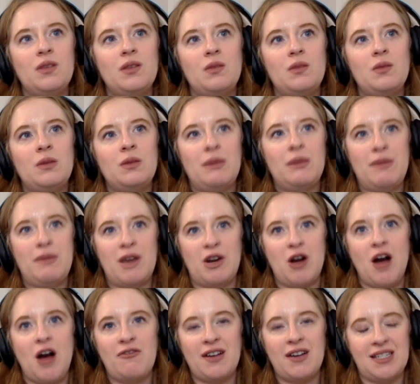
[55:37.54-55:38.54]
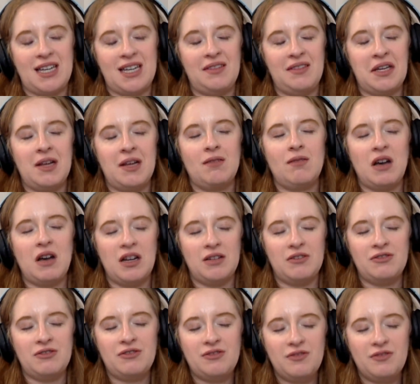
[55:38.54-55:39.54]
we'd be better off, because I think a lot
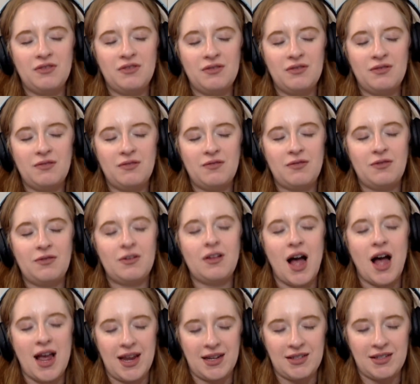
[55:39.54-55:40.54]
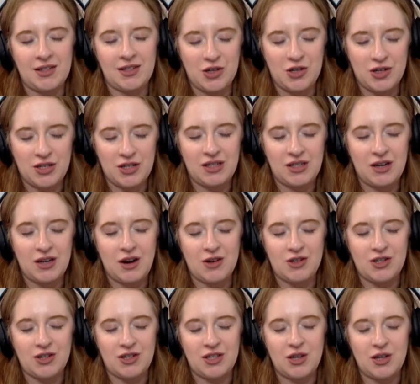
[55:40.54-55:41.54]
of clients are just
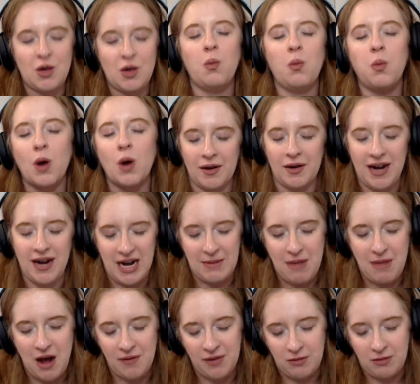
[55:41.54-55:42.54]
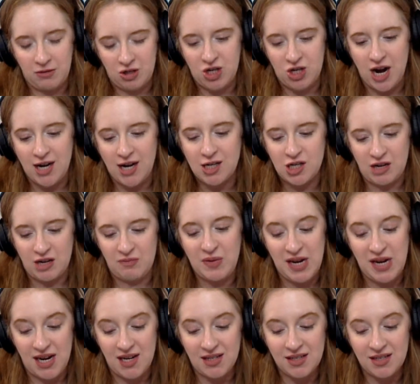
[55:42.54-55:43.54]
so worried about the rejection
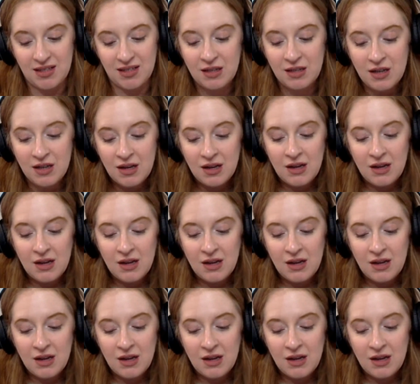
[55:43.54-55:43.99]
piece.